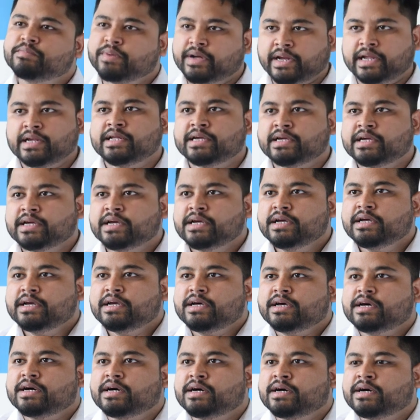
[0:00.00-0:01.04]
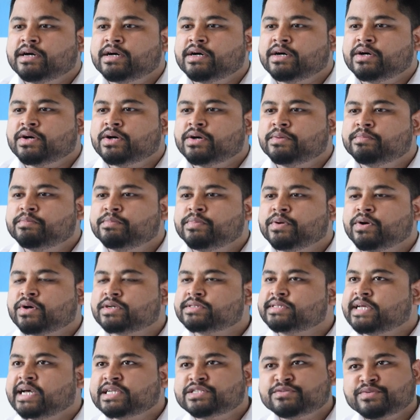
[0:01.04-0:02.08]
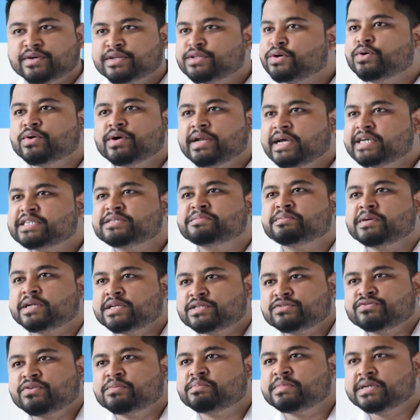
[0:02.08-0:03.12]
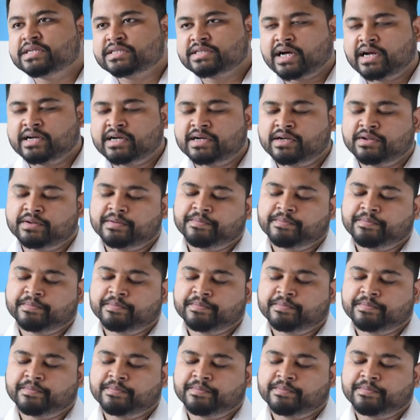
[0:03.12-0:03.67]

Bareilly because that's where the whole experience for me started.